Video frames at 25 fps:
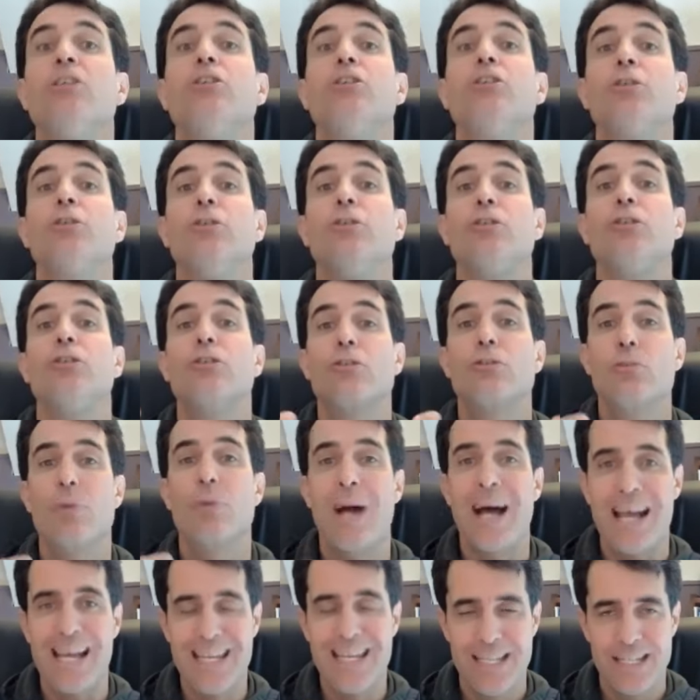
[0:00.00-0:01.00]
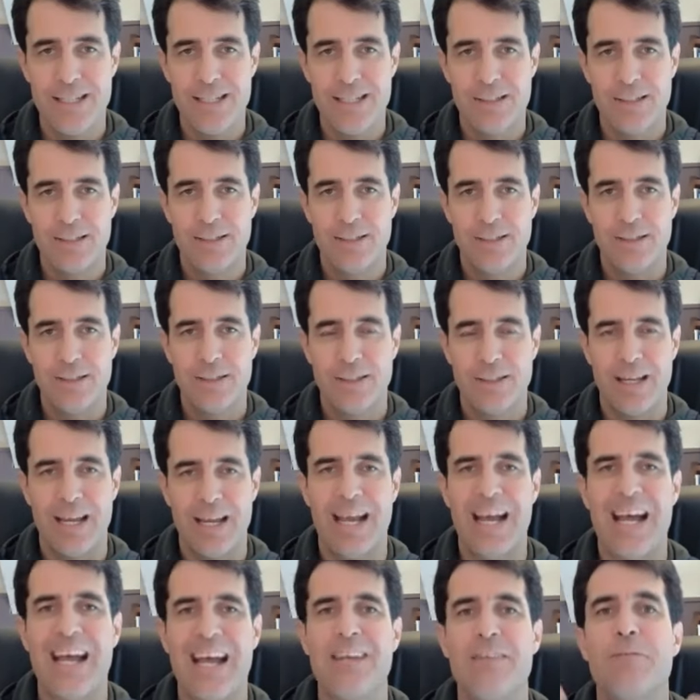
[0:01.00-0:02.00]
to try
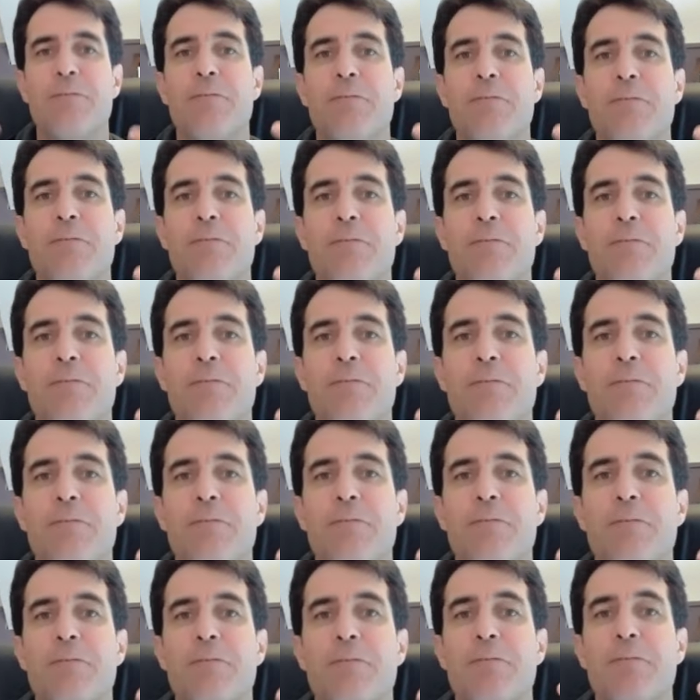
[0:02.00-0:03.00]
and fail.